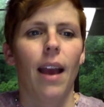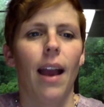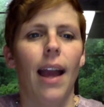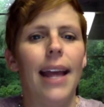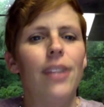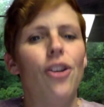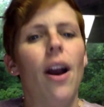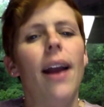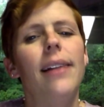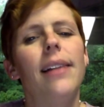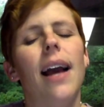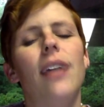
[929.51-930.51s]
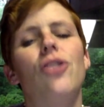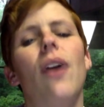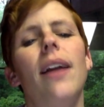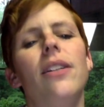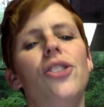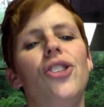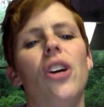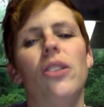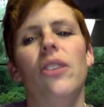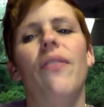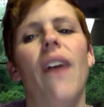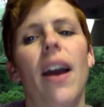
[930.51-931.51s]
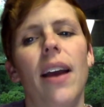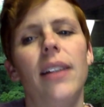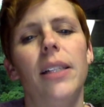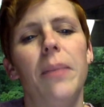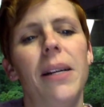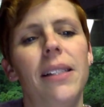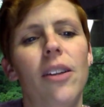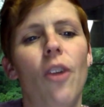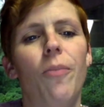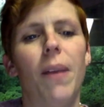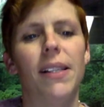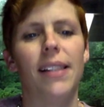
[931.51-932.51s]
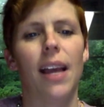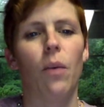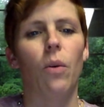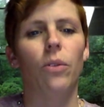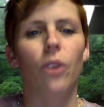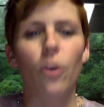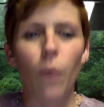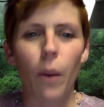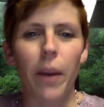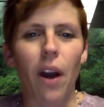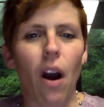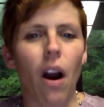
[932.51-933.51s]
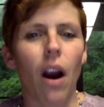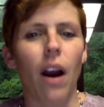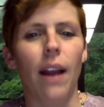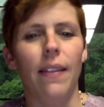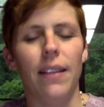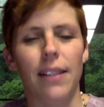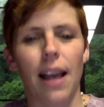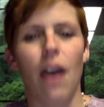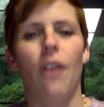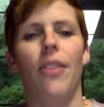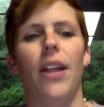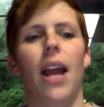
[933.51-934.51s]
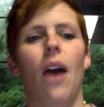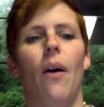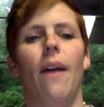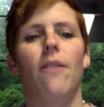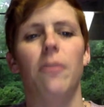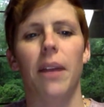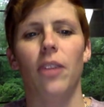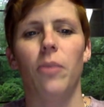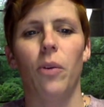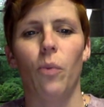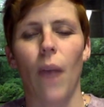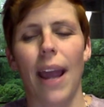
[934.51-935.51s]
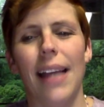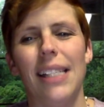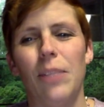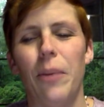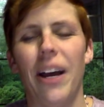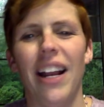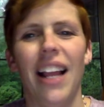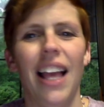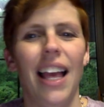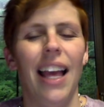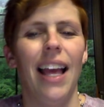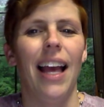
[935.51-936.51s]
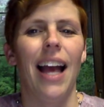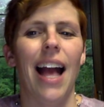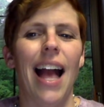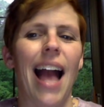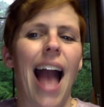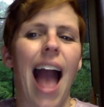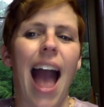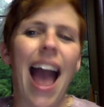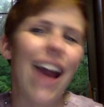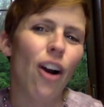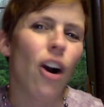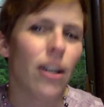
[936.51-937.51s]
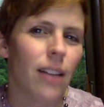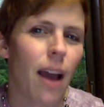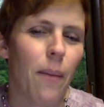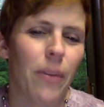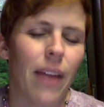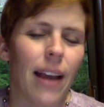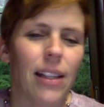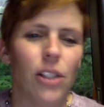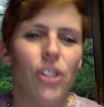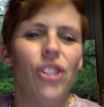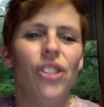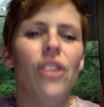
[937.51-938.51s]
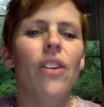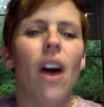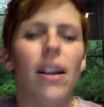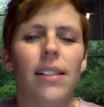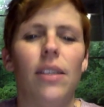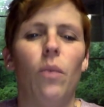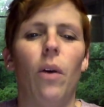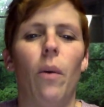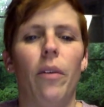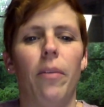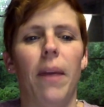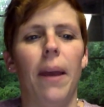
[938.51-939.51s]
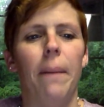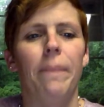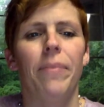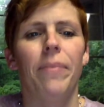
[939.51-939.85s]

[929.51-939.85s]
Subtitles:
And I tried to justify it to myself by saying, well, look where we are in the South and how everybody's been raised, but I had a hard time with that because it just did not sit well with me.